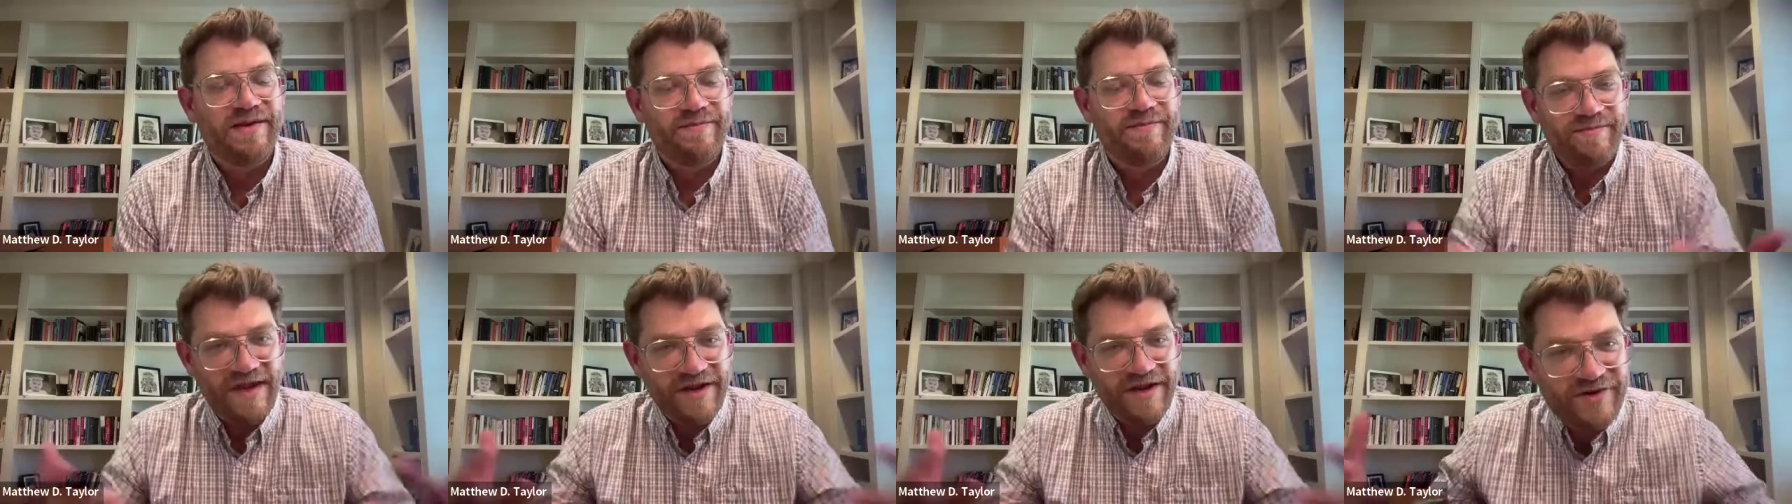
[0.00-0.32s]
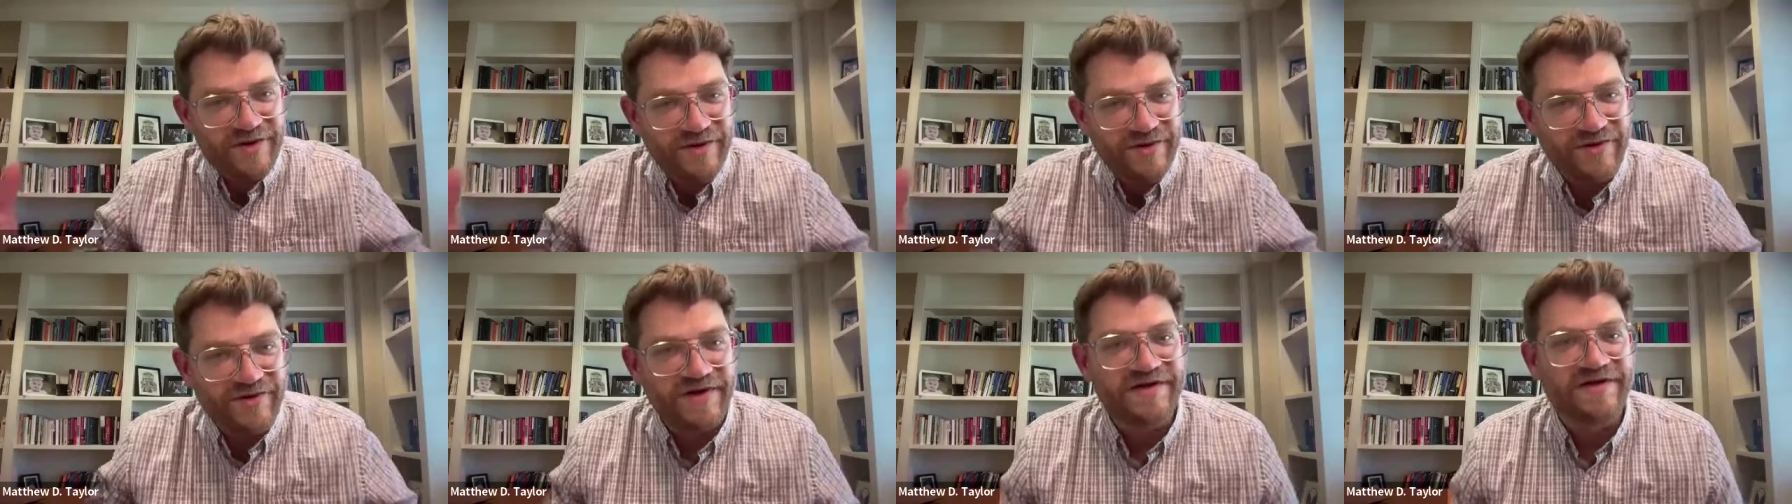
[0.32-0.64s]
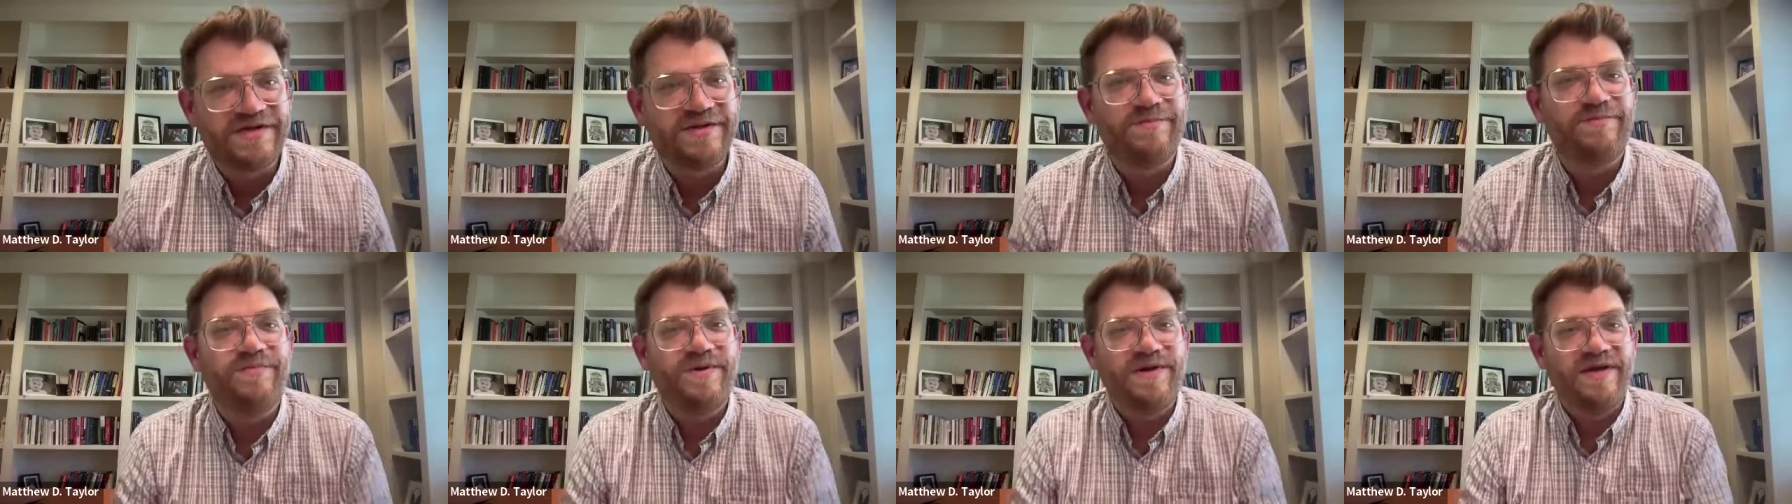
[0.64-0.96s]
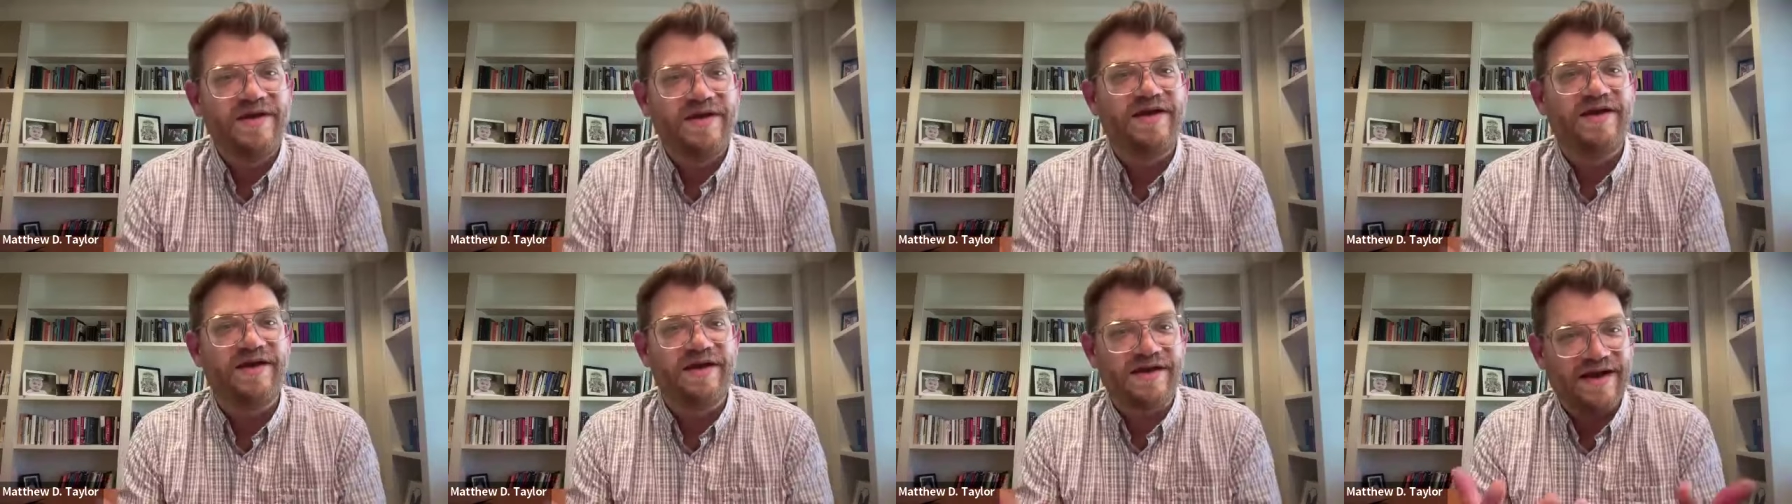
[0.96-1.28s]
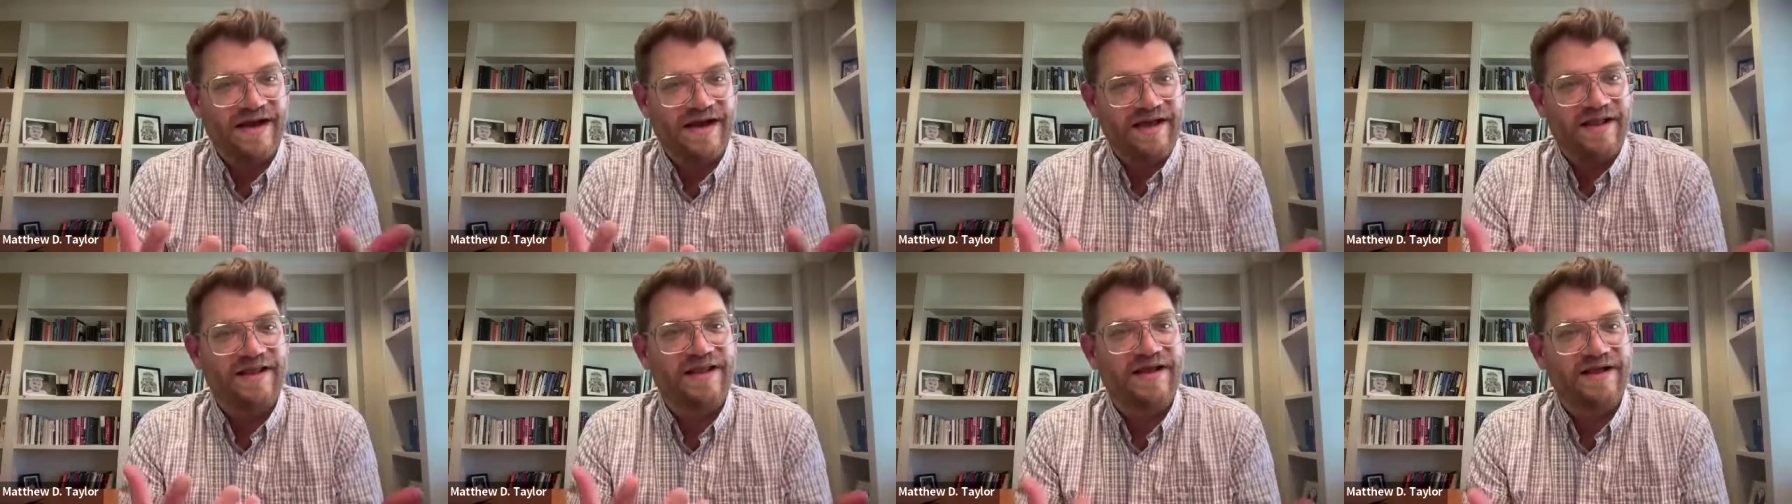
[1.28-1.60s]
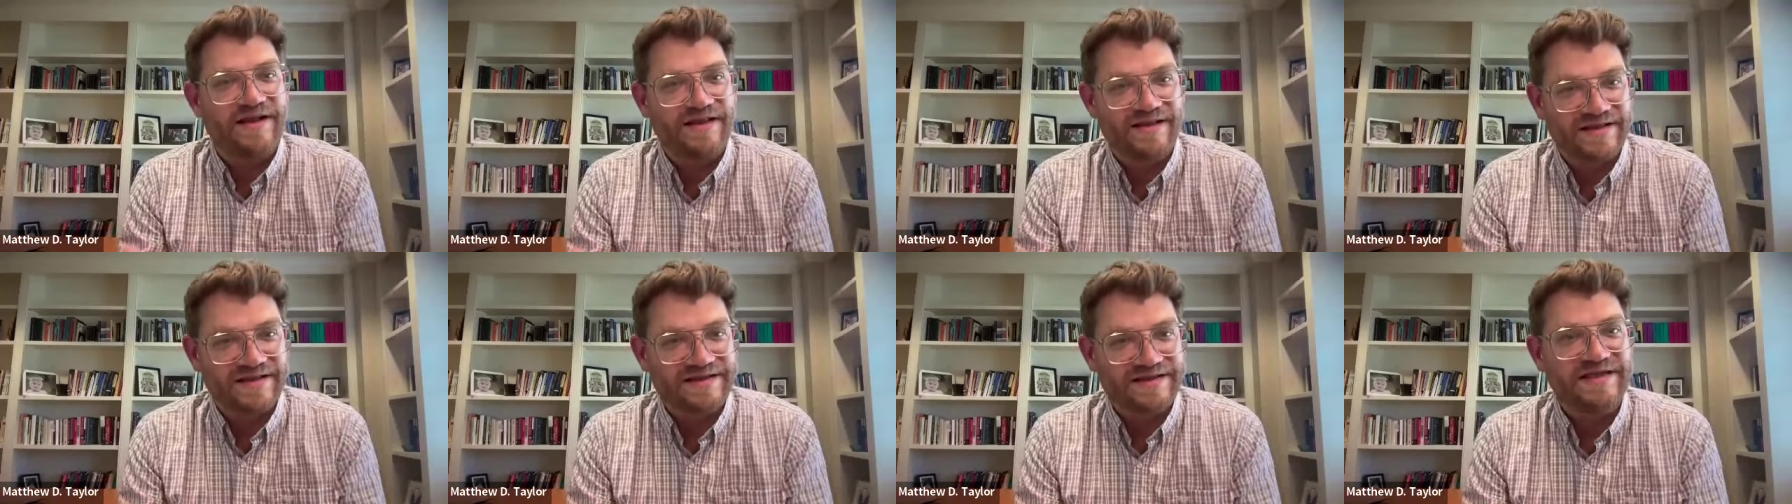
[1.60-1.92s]
mentored into being al
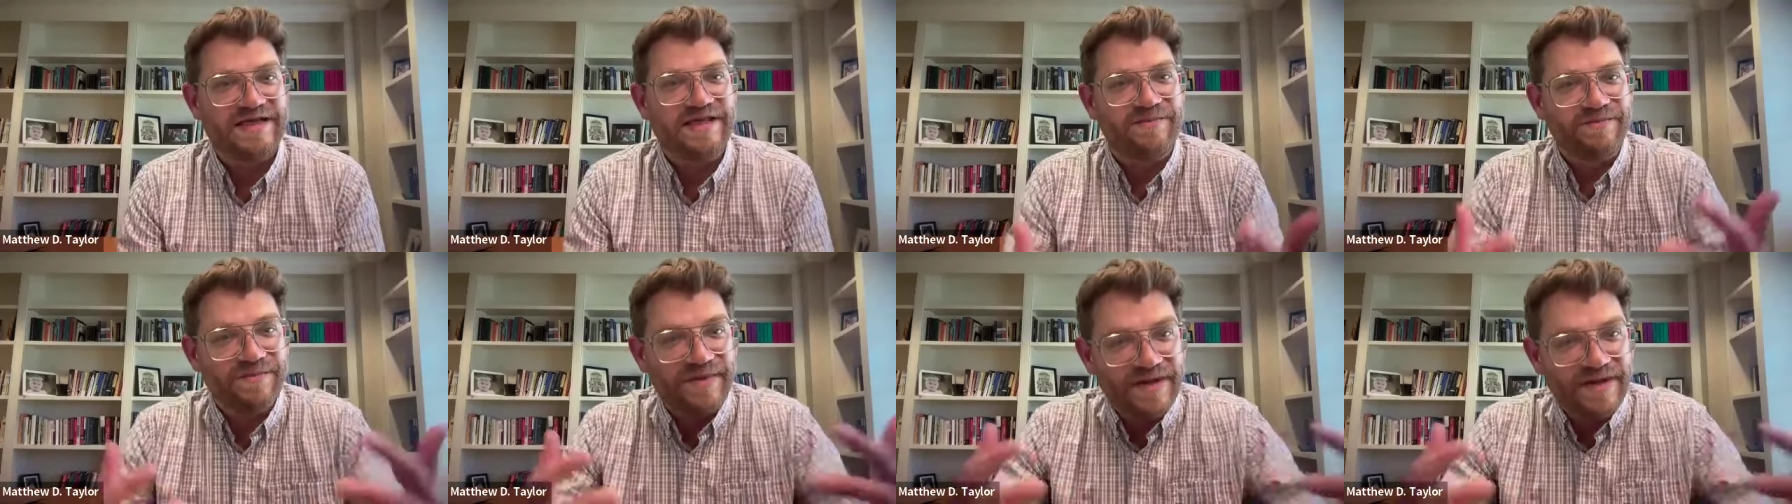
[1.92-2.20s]
hadith,